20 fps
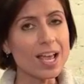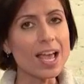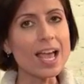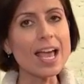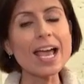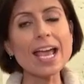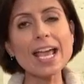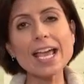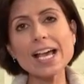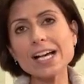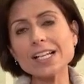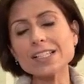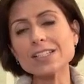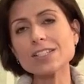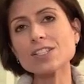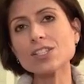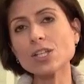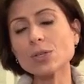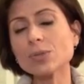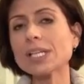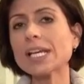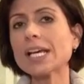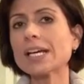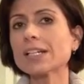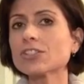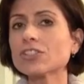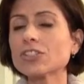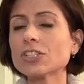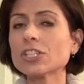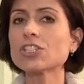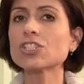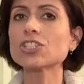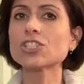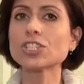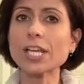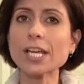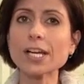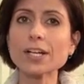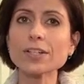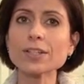and Sony actually
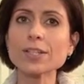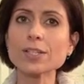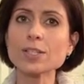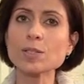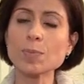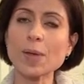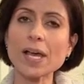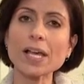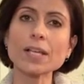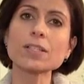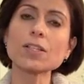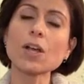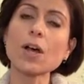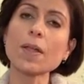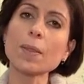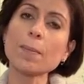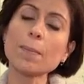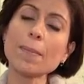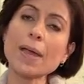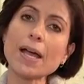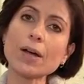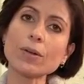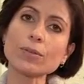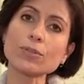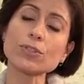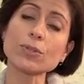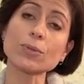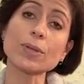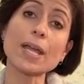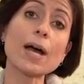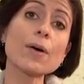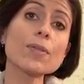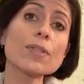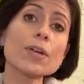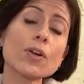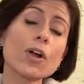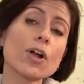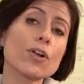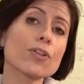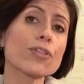shared the specs on the mount, so now there
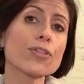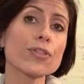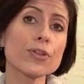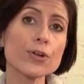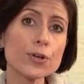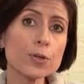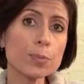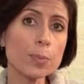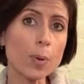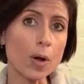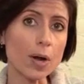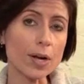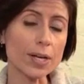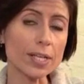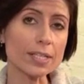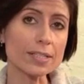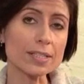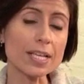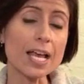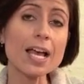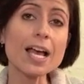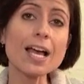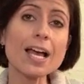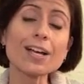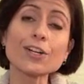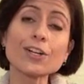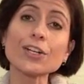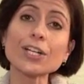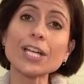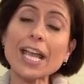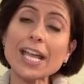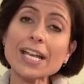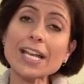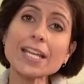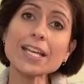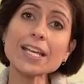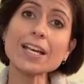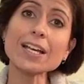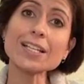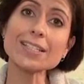are third parties
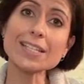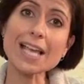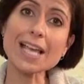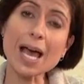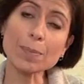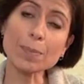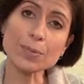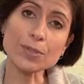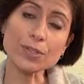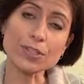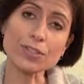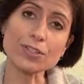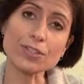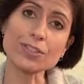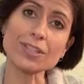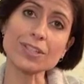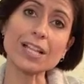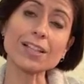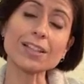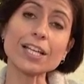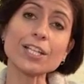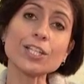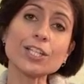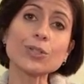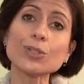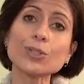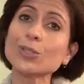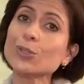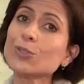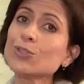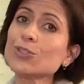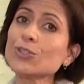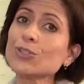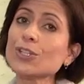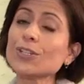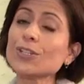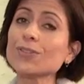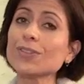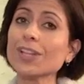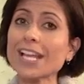creating adapters that let you use
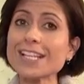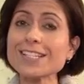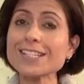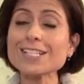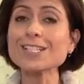the lenses